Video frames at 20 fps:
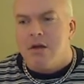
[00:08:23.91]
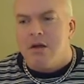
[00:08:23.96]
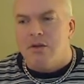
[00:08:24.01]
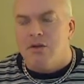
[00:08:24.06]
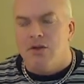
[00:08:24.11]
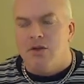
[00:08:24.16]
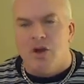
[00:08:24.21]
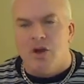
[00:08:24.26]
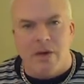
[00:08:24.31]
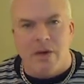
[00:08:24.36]

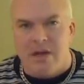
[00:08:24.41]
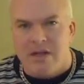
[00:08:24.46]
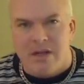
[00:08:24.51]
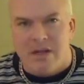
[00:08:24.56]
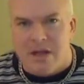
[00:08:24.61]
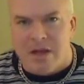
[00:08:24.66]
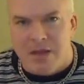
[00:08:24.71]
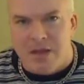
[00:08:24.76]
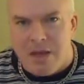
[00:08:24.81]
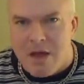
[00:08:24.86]
knowing
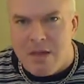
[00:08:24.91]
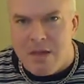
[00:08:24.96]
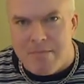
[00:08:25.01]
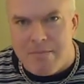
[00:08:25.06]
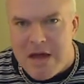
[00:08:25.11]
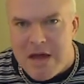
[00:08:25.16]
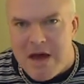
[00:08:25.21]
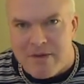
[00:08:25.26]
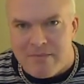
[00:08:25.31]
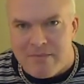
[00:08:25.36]
nothing
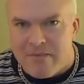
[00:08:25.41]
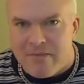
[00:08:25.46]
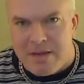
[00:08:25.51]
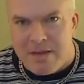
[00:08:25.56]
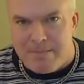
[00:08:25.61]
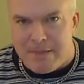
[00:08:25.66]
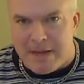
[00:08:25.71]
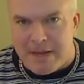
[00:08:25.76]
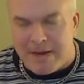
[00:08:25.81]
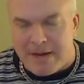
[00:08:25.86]
about
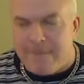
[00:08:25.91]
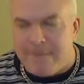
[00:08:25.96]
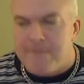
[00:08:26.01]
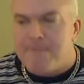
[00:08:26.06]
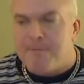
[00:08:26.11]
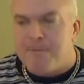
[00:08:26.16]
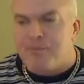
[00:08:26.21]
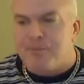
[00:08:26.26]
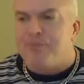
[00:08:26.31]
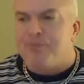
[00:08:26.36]
vaping
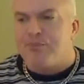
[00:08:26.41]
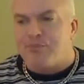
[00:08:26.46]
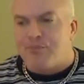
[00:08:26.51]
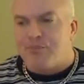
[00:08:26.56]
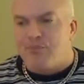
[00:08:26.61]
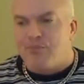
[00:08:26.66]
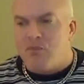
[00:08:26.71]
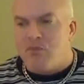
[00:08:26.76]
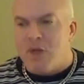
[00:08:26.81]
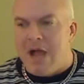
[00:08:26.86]

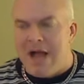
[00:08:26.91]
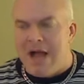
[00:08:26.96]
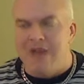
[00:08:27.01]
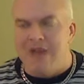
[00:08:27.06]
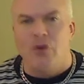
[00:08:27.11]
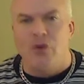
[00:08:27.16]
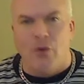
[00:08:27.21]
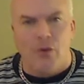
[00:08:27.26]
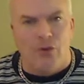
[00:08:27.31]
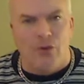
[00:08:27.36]
I
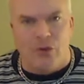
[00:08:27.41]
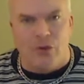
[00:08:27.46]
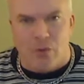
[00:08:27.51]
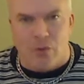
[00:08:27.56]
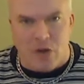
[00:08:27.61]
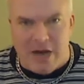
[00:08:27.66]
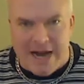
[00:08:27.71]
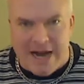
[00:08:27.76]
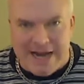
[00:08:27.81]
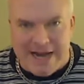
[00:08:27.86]
told her
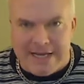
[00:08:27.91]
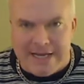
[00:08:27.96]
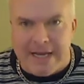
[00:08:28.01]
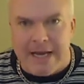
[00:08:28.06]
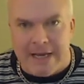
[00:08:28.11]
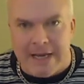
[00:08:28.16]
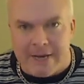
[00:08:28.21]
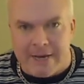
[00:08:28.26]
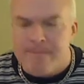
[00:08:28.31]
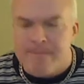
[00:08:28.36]
what I
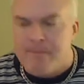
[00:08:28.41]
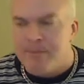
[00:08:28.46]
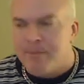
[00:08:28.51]
did